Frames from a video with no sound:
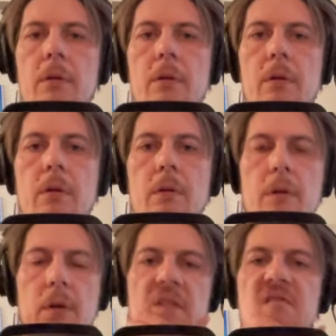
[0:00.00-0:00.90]
to
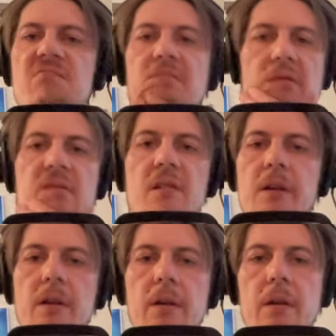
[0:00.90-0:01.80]
change
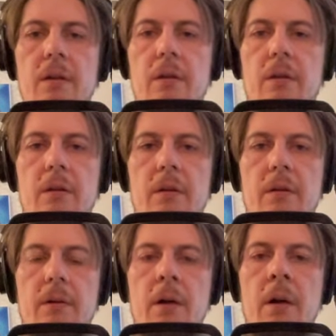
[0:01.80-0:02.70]
types?
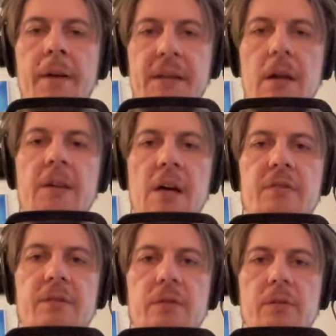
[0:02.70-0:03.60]
Um, yes.
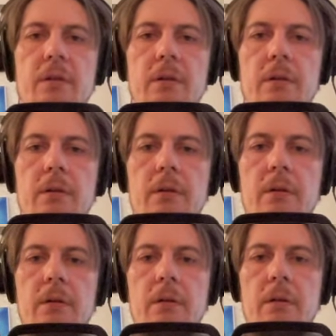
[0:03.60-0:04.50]
Like from
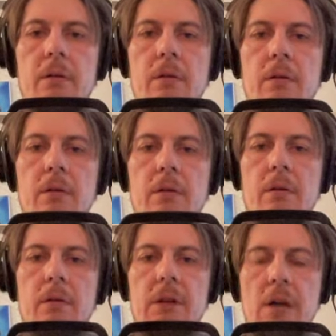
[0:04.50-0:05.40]
int to, yeah
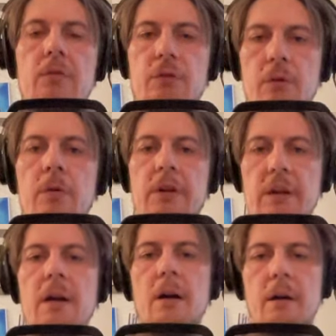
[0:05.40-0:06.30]
yeah, so
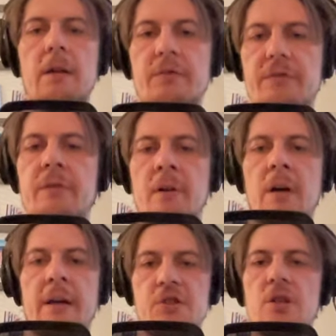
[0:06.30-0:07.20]
here it's uh,
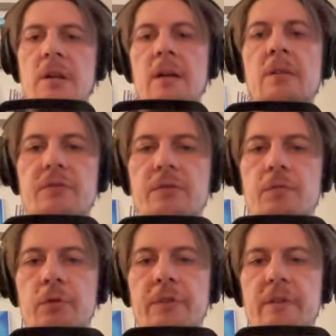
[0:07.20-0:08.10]
actually it's
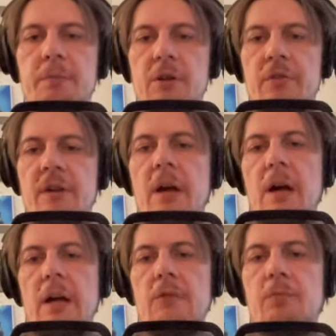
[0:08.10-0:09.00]
for this because
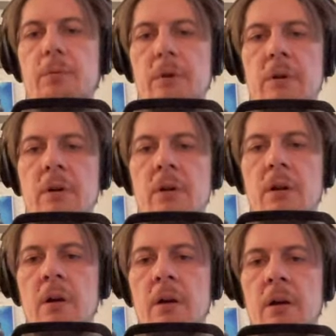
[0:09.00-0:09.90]
if we will
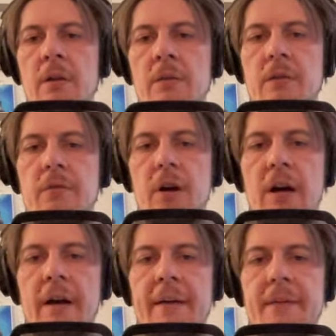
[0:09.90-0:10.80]
uh,
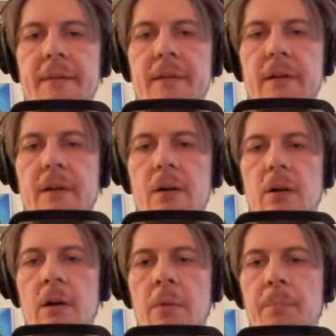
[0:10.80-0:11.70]
divide
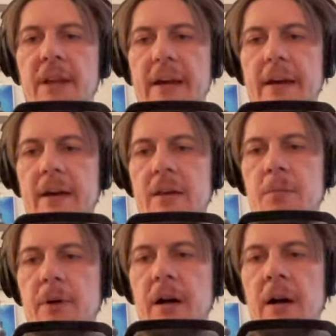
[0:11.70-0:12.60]
uh,
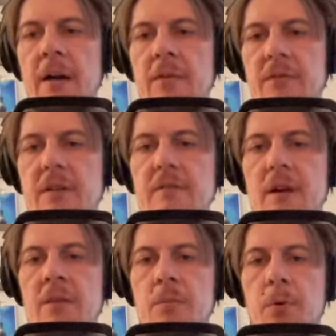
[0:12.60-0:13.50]
playhead by this
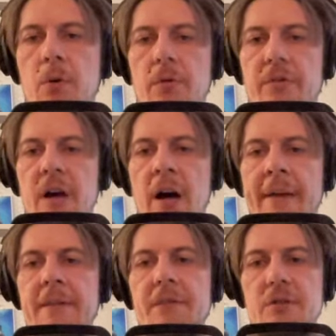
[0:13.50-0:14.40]
and both are
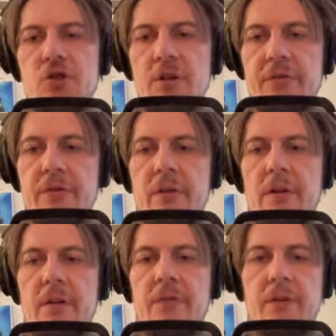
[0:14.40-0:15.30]
integers,
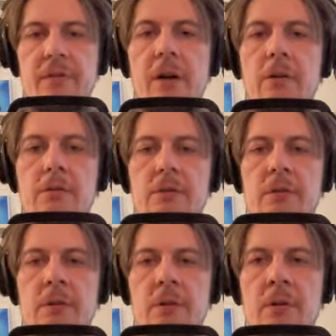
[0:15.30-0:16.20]
the result
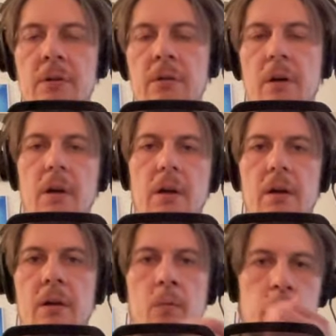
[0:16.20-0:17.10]
uh,
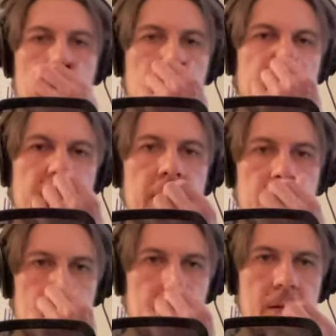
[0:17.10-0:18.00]
uh, will
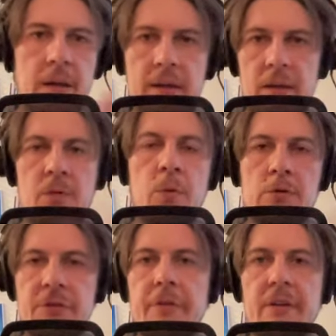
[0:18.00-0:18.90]
be like it
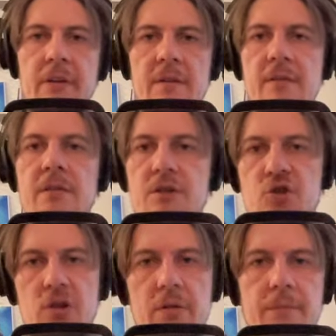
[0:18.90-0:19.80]
will treat it as
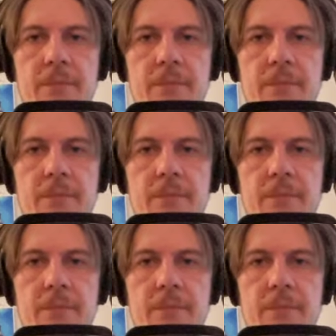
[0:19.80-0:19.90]
integer.